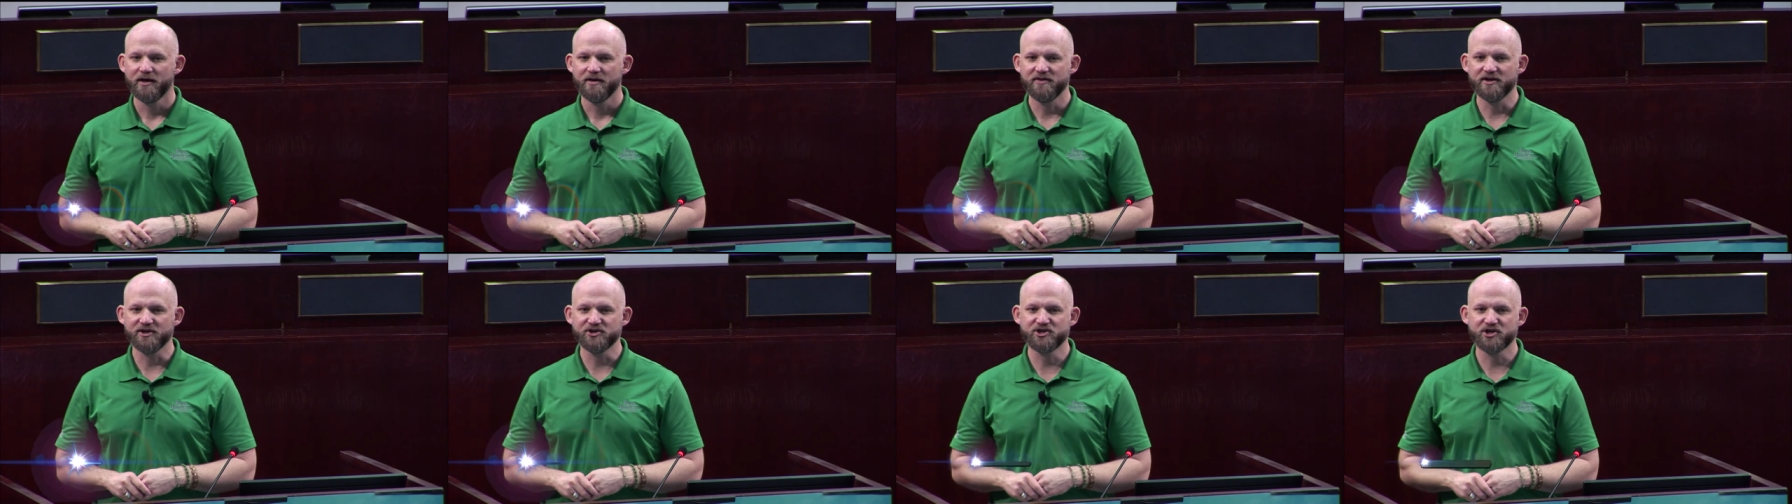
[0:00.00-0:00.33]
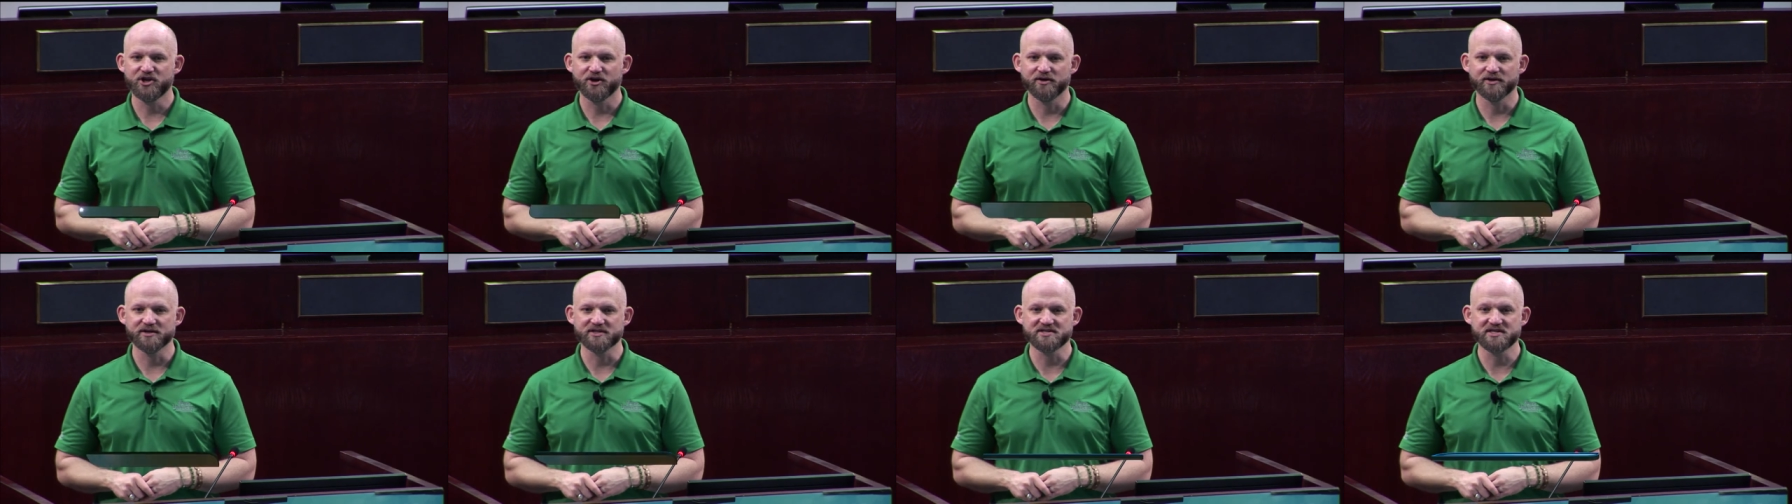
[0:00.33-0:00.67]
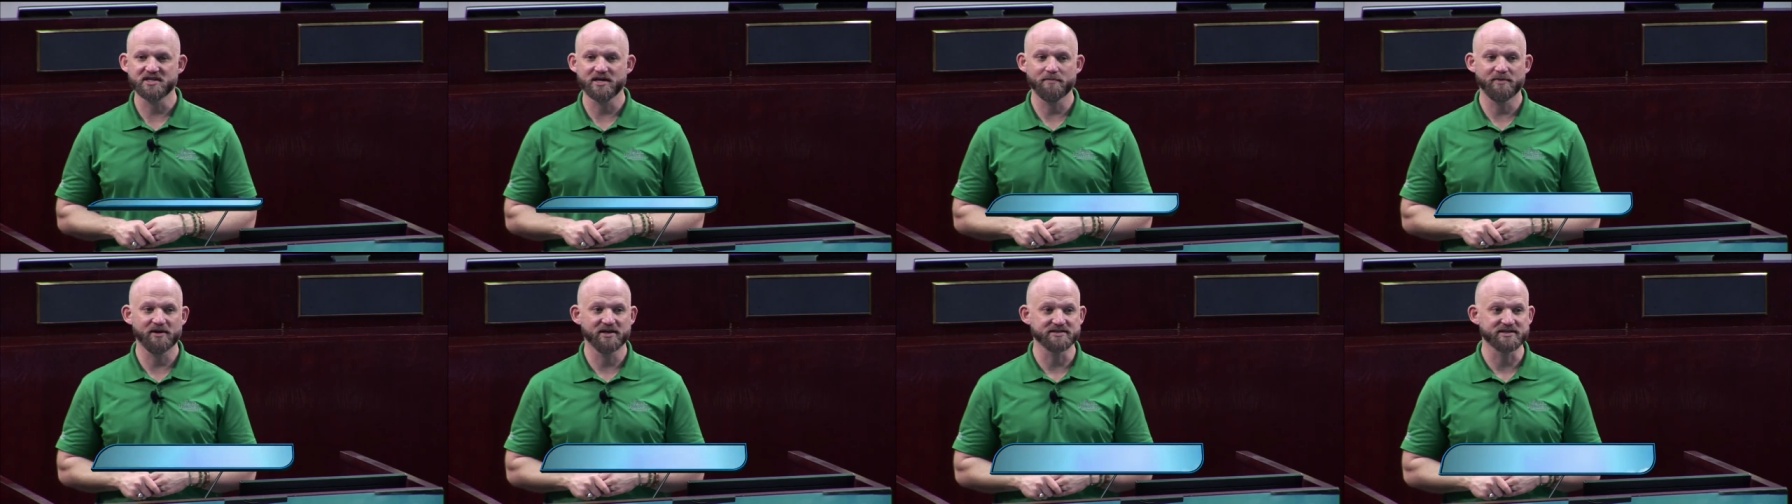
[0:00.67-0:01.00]
this year and
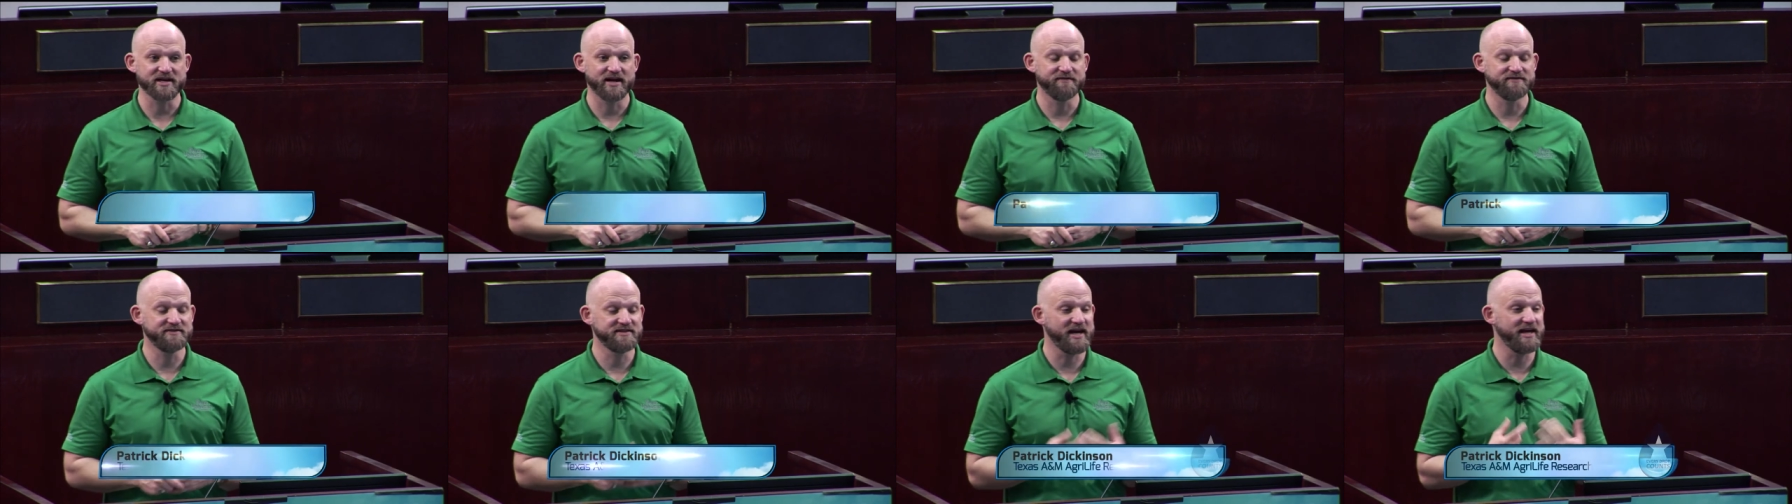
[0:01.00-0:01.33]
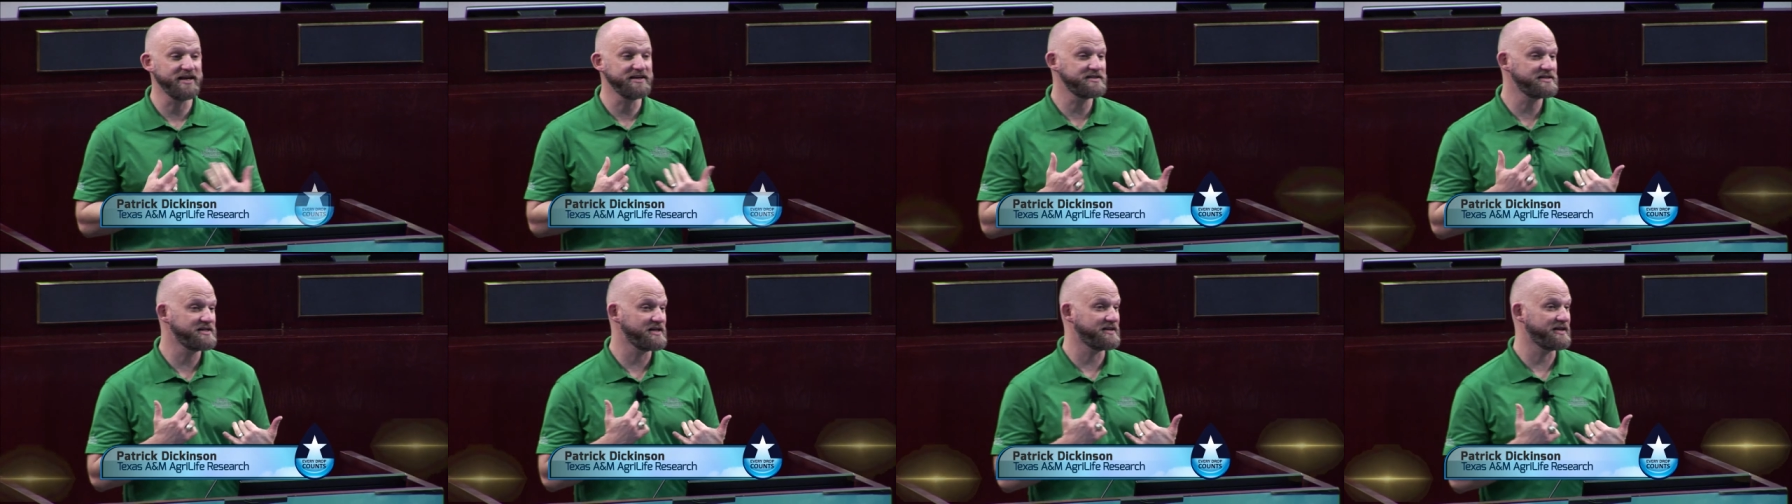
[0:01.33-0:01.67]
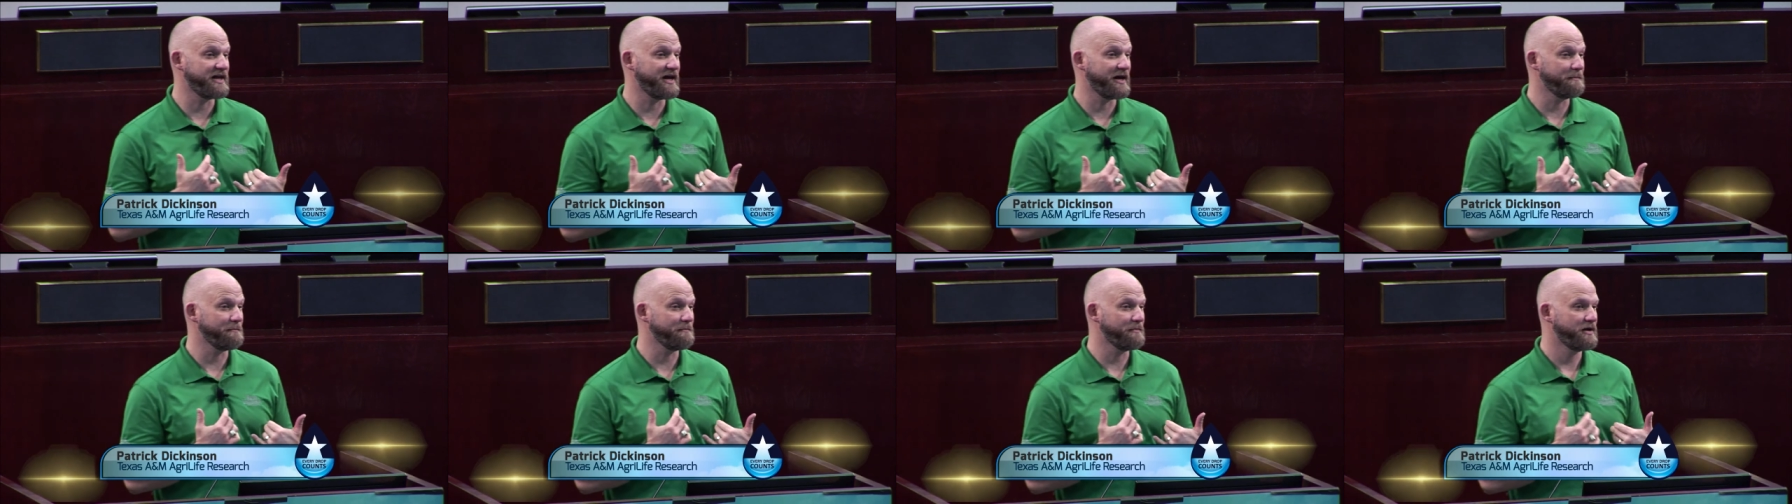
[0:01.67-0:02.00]
see because I've tasted
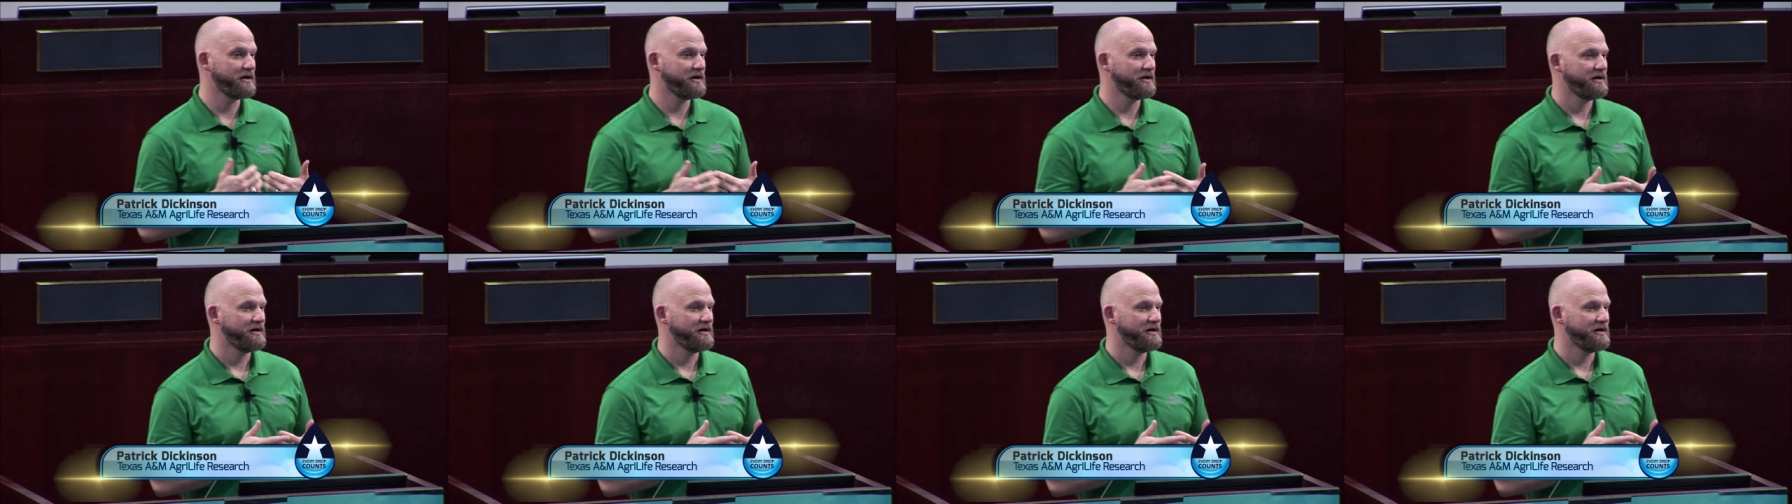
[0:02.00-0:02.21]
them,